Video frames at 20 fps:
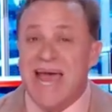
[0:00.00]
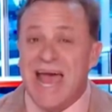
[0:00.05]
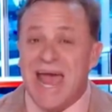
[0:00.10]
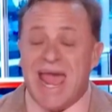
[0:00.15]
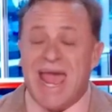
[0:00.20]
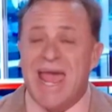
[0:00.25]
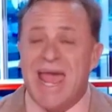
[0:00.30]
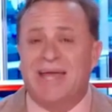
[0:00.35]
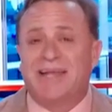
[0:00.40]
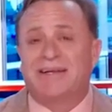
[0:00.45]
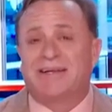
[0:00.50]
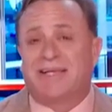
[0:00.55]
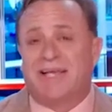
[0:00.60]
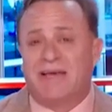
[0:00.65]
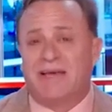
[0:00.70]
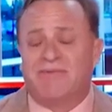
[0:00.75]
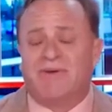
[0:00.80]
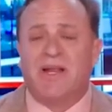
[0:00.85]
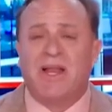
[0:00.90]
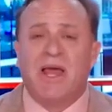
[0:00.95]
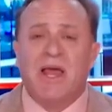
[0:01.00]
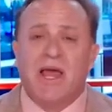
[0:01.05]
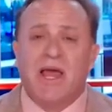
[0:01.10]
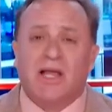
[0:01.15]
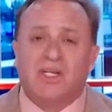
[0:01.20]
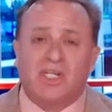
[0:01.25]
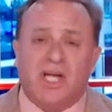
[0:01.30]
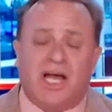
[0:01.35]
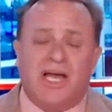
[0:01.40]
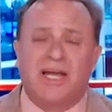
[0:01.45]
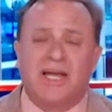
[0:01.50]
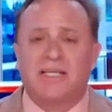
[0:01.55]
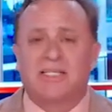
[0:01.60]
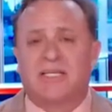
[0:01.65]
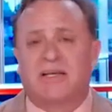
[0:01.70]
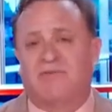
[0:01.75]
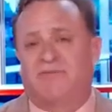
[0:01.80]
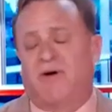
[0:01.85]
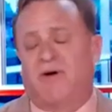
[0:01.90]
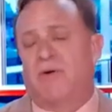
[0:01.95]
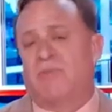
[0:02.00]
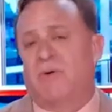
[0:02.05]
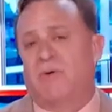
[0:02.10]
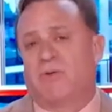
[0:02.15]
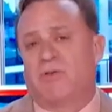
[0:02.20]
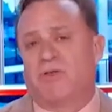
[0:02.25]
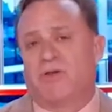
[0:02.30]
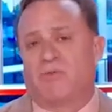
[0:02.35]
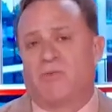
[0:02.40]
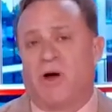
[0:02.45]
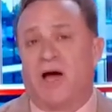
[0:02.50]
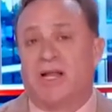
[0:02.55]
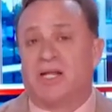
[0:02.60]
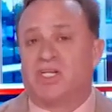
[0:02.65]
And given China's involvement with Iran